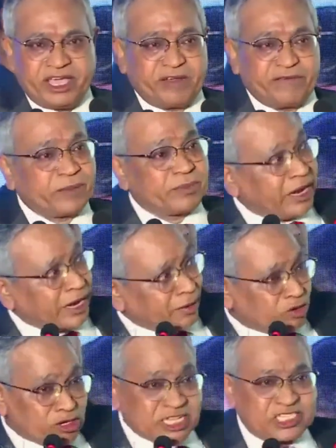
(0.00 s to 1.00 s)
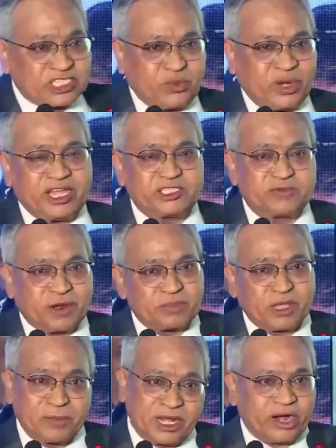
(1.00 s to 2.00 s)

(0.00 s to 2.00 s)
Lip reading: here from the remotest village from Tamil